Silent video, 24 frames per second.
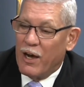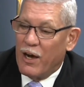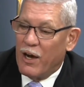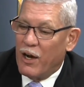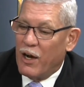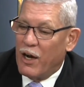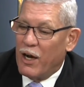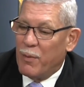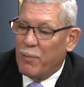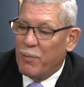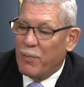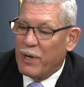
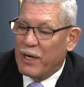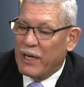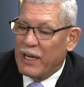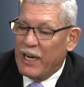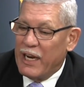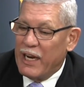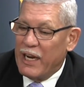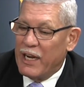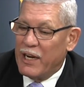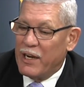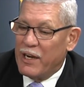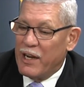Uh, but
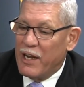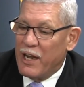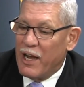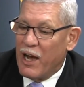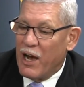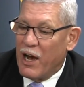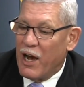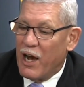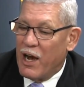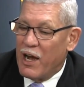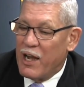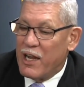again,
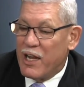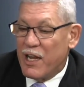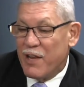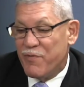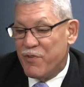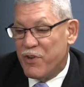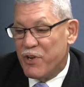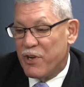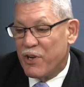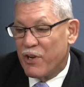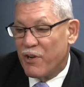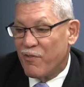uh,
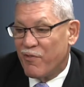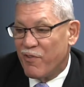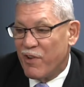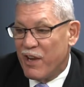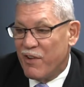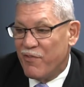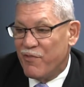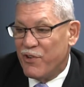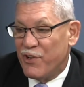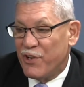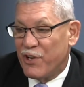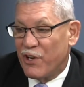if you can
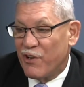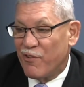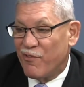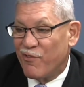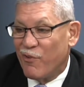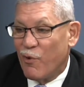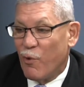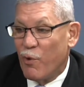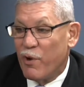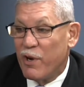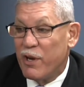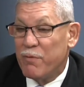if you can
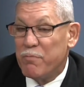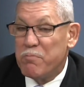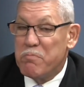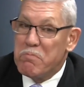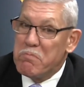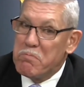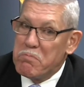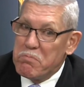afford it,